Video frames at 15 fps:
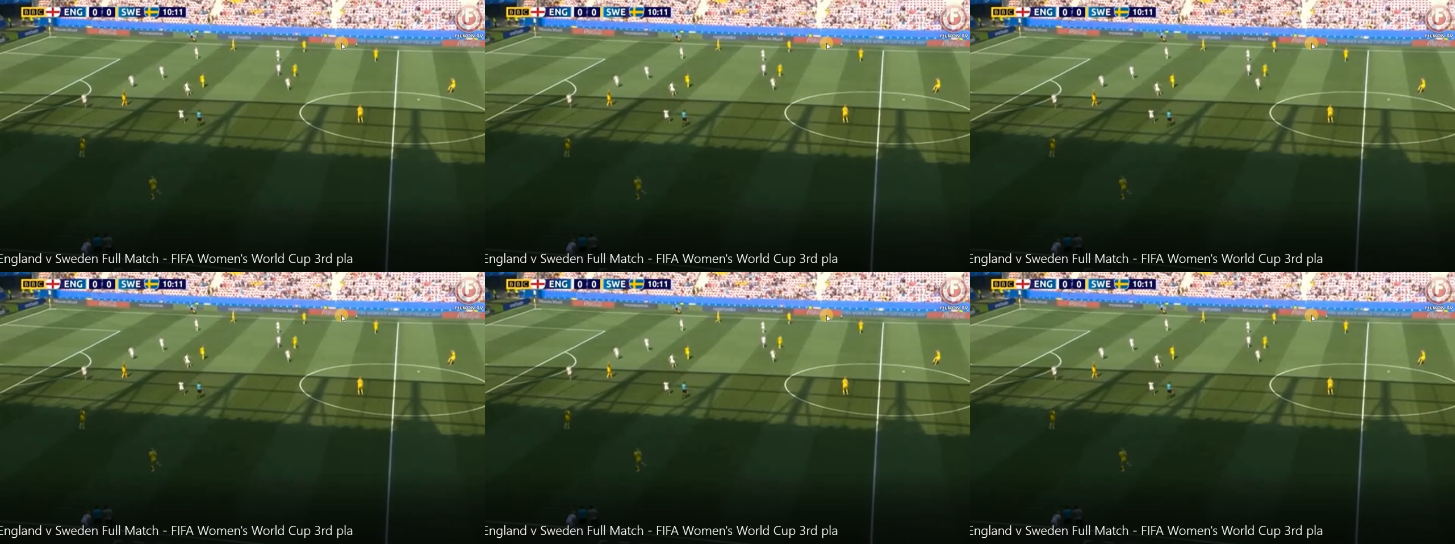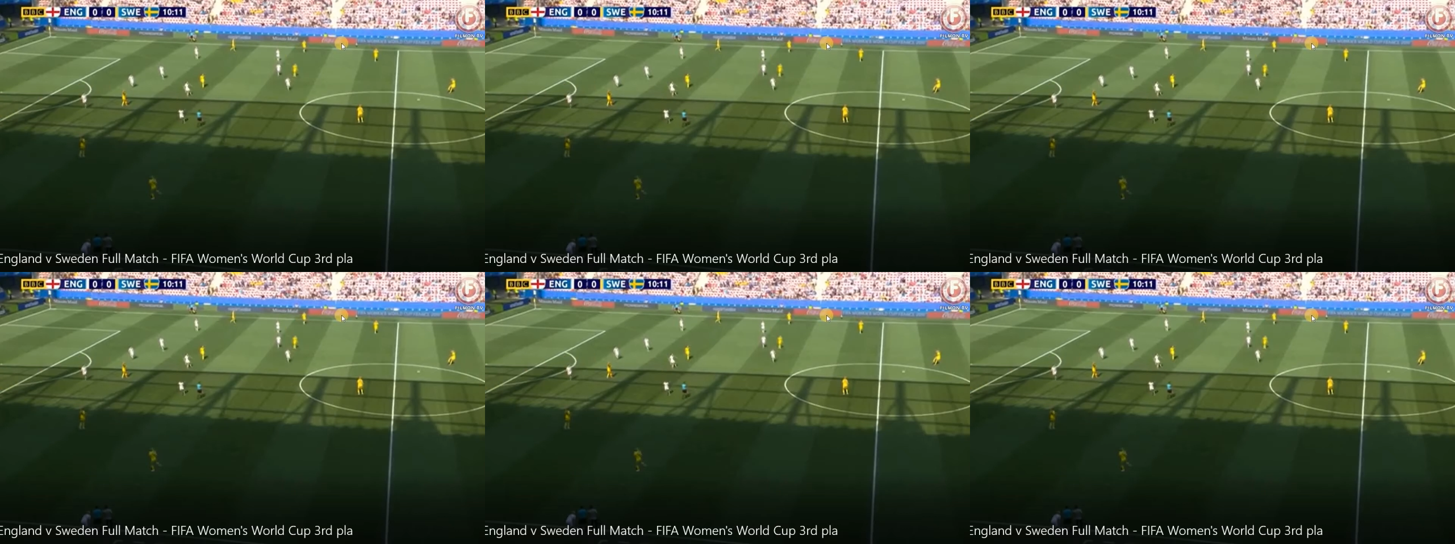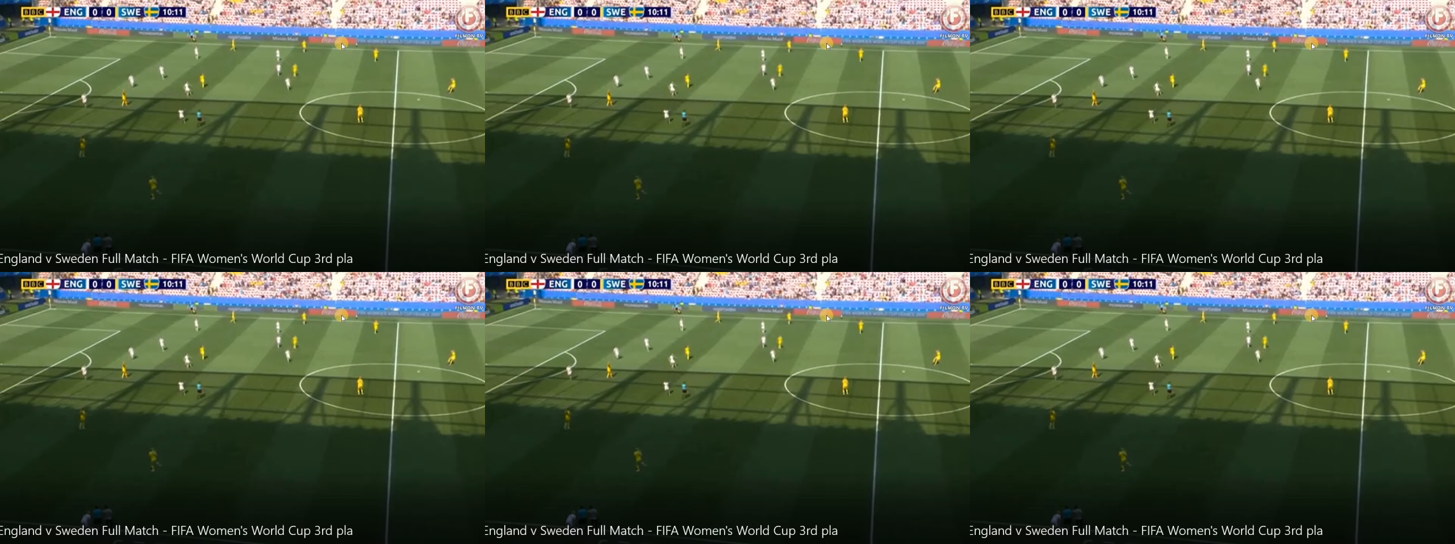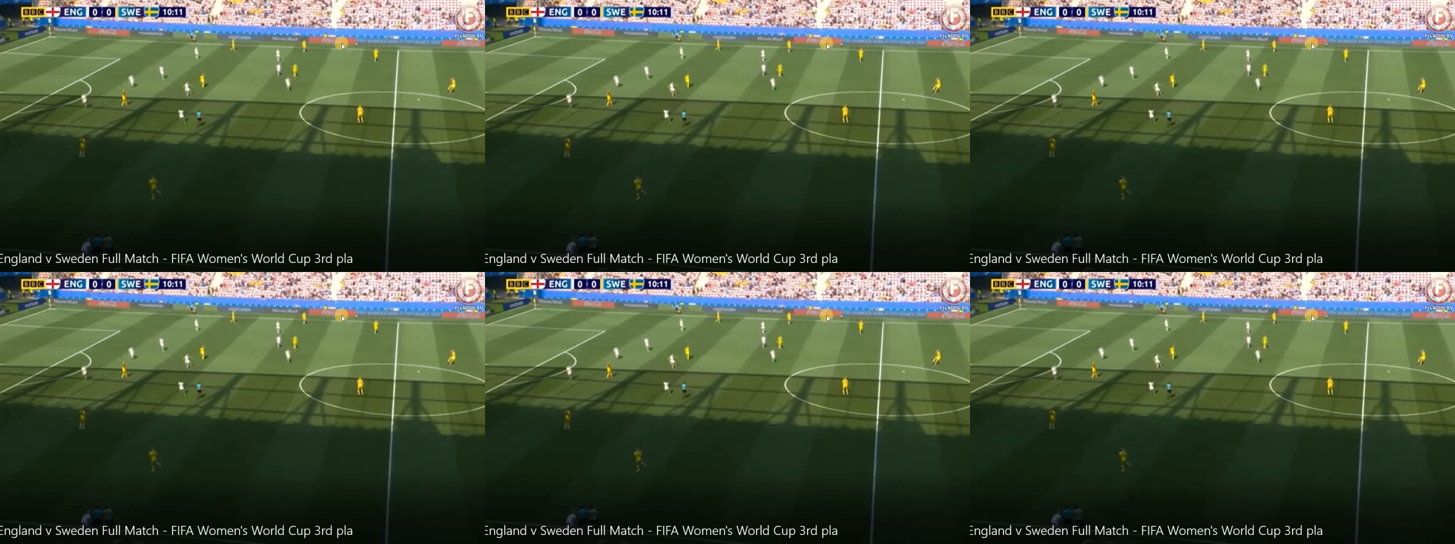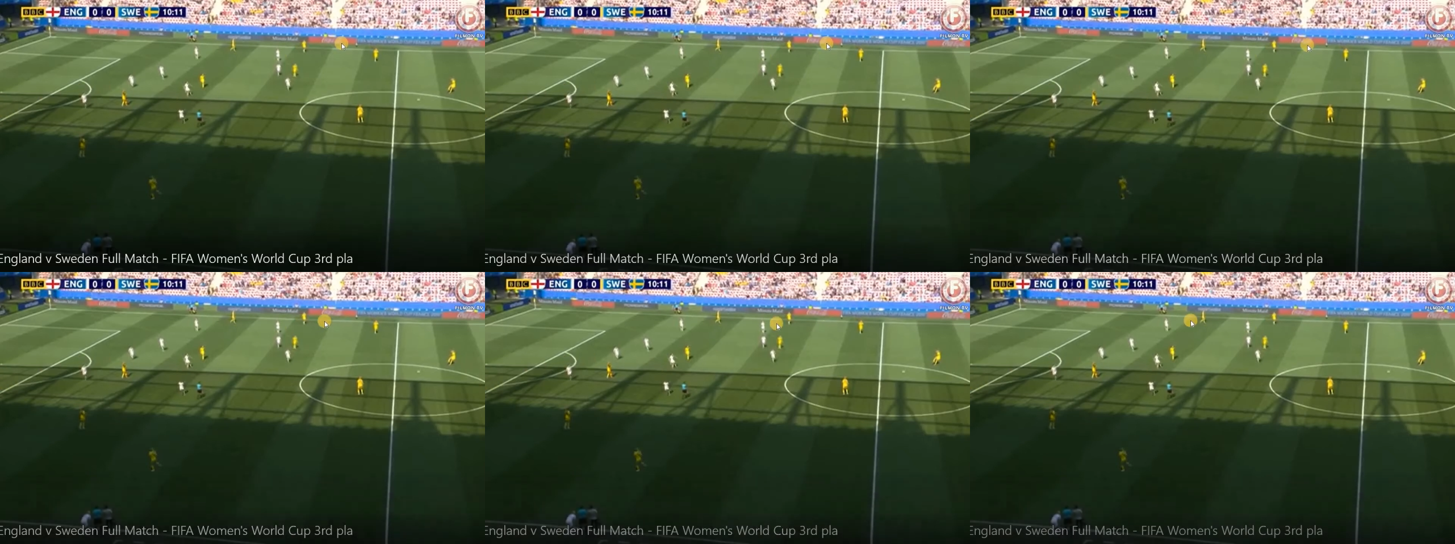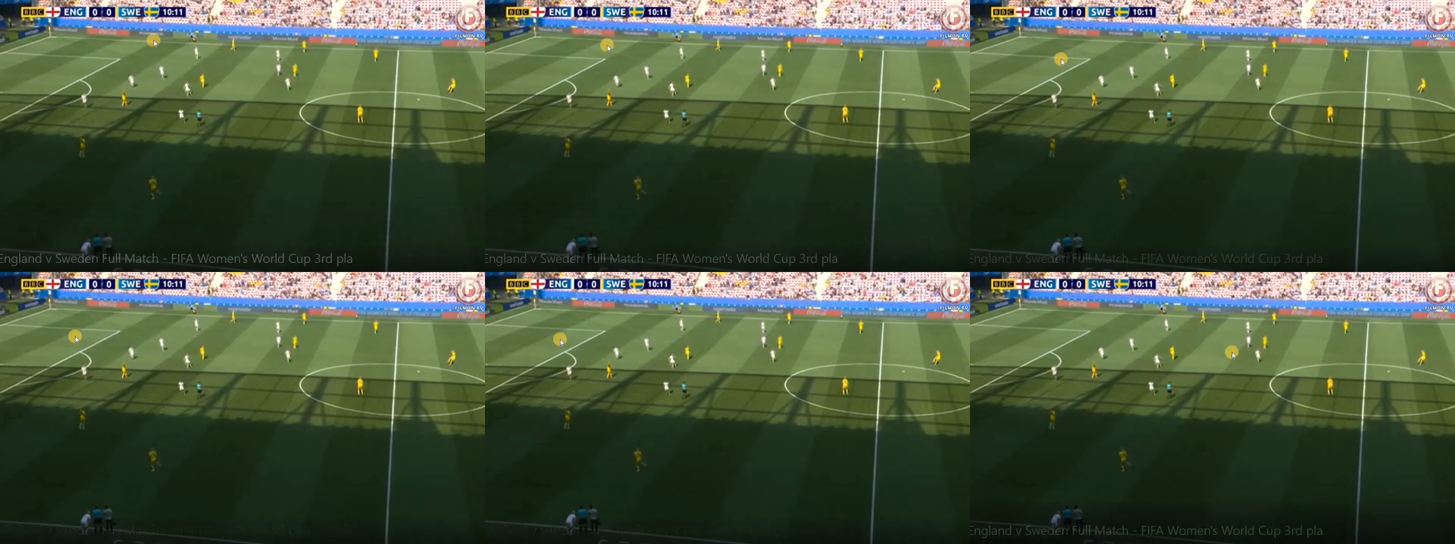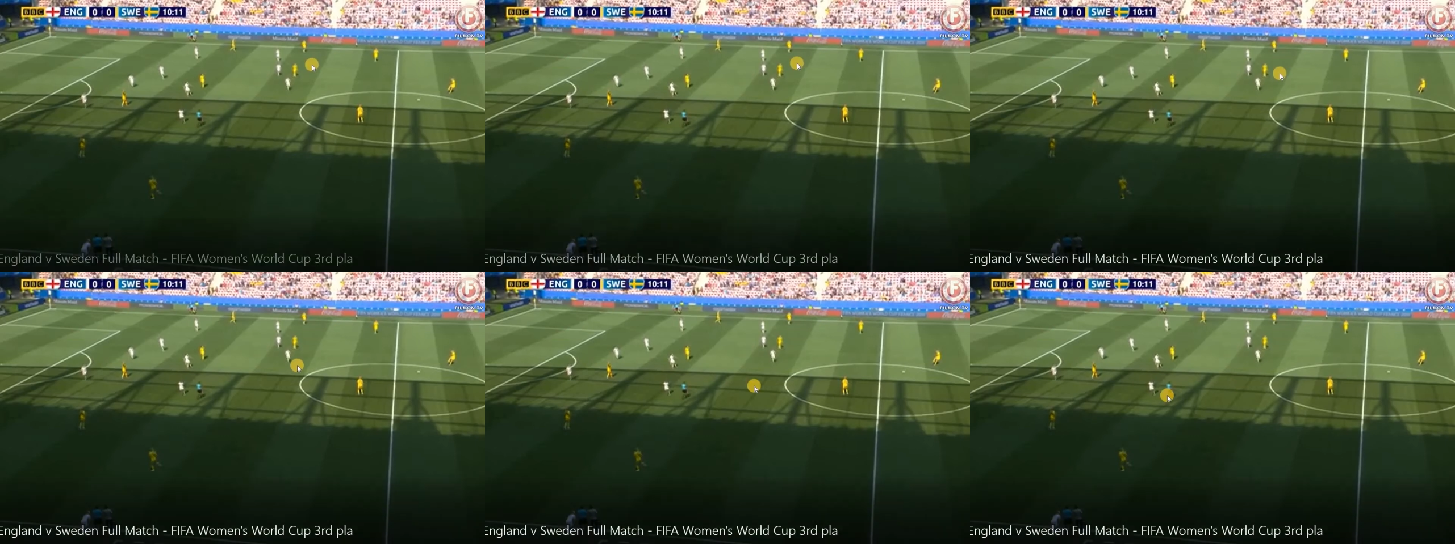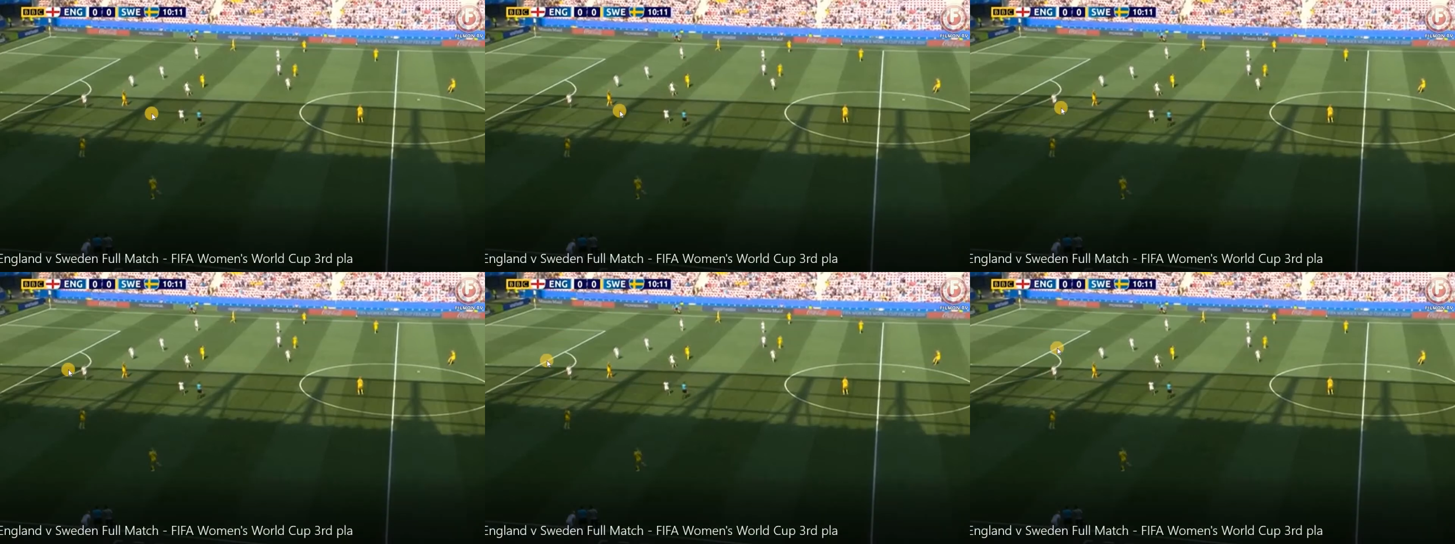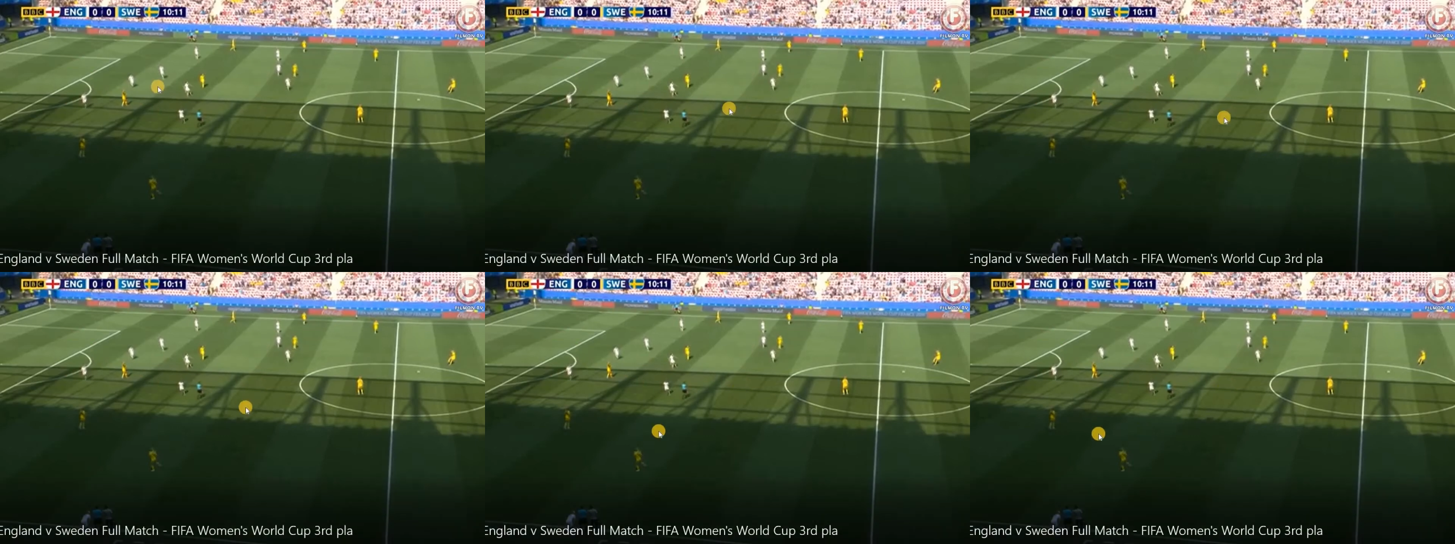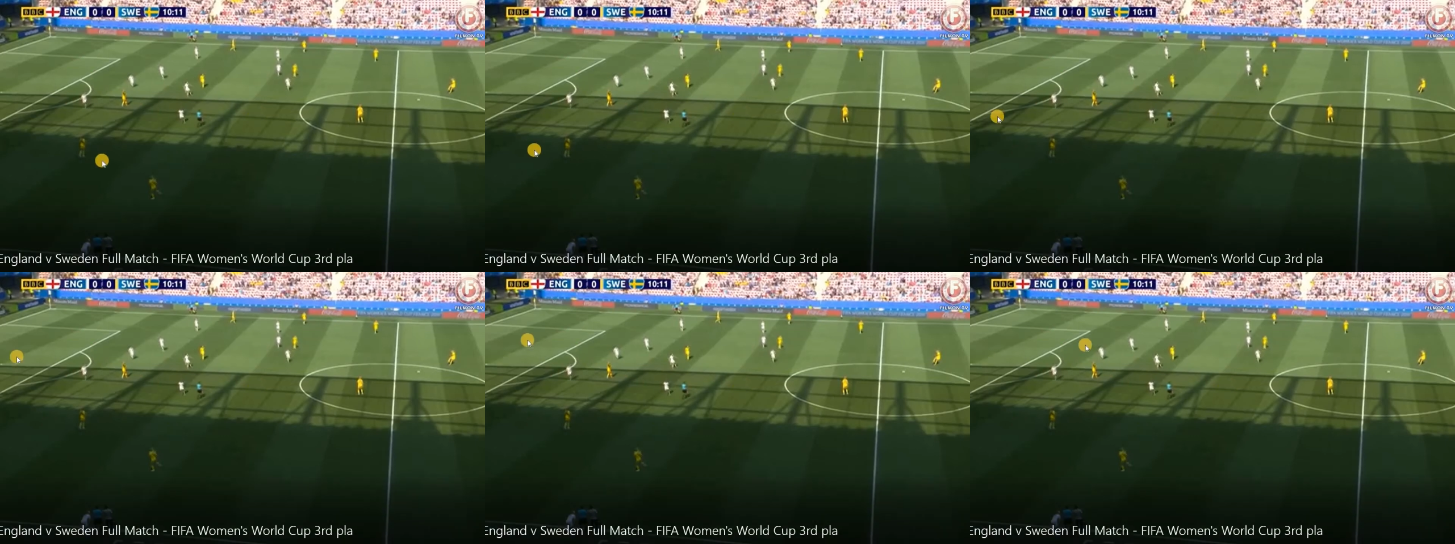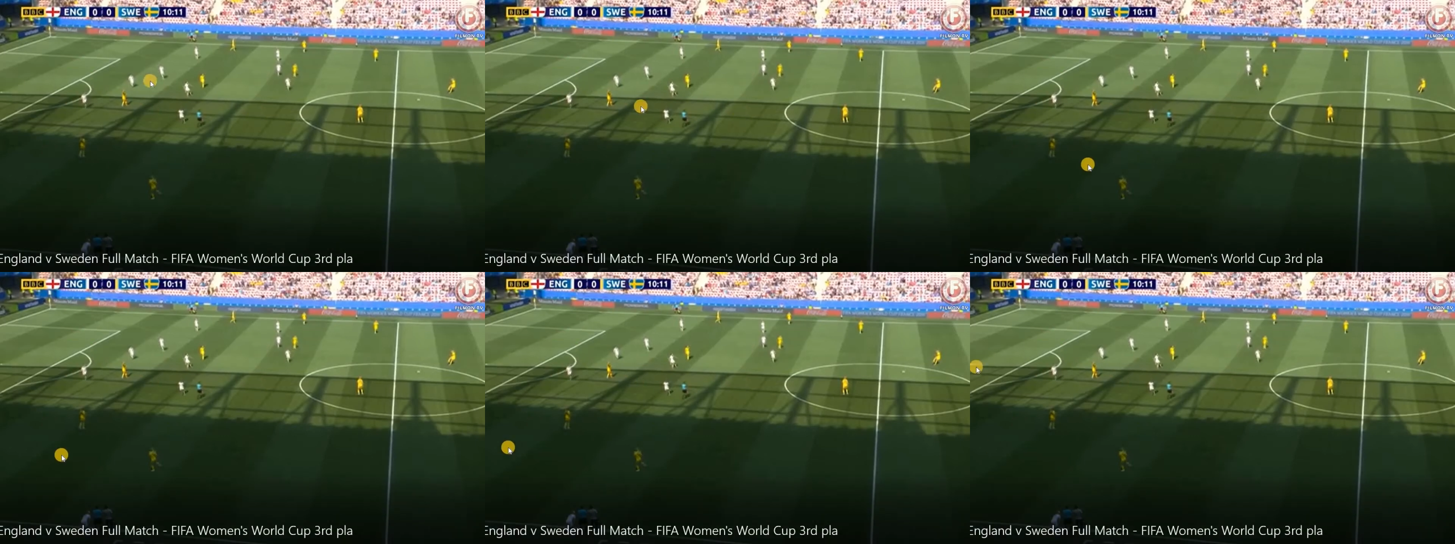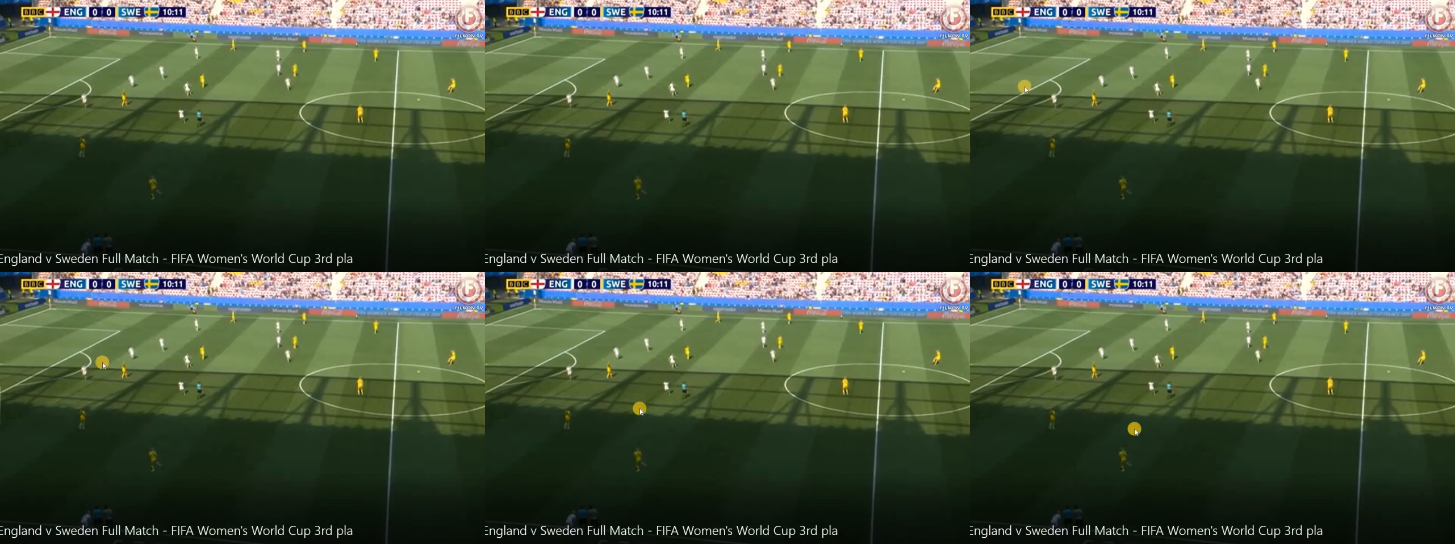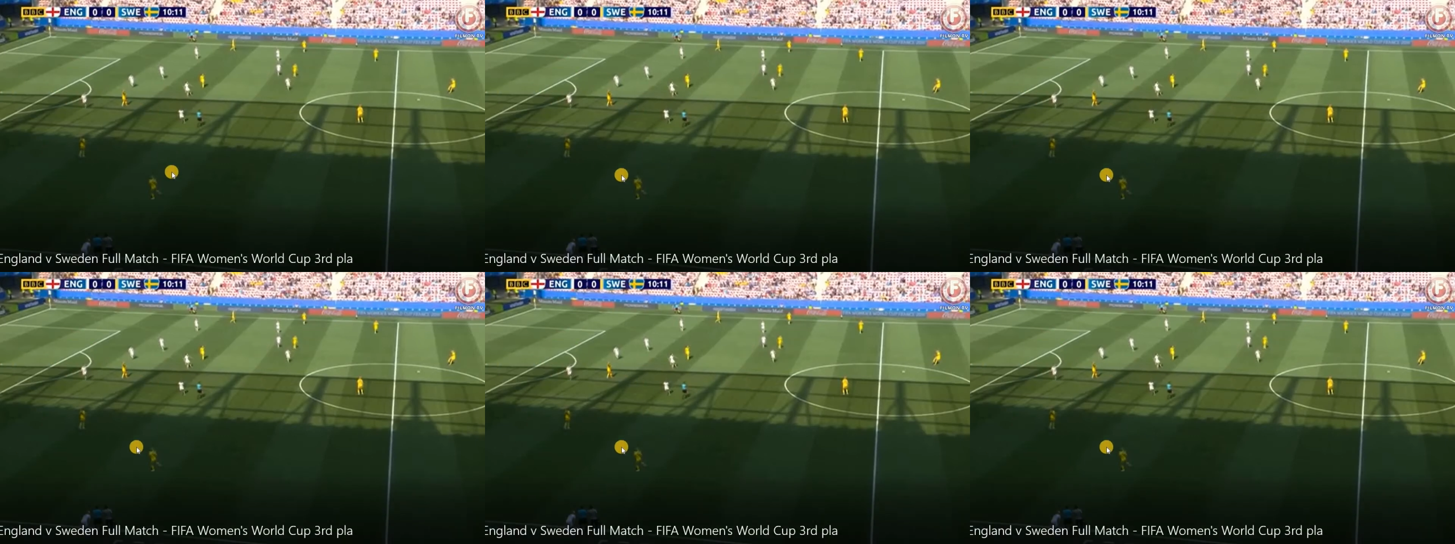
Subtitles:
Nobody's mouth can be seen.